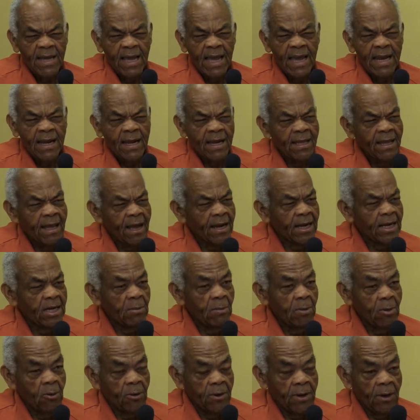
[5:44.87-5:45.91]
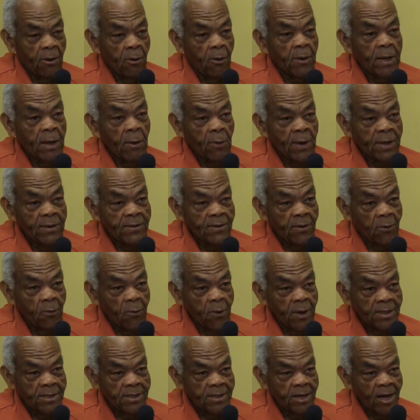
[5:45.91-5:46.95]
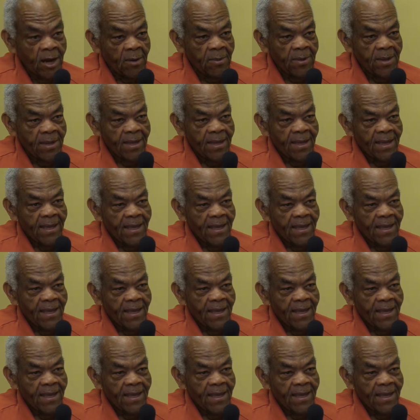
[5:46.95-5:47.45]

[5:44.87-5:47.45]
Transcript: 8 o'clock in the morning on their way to a workshop.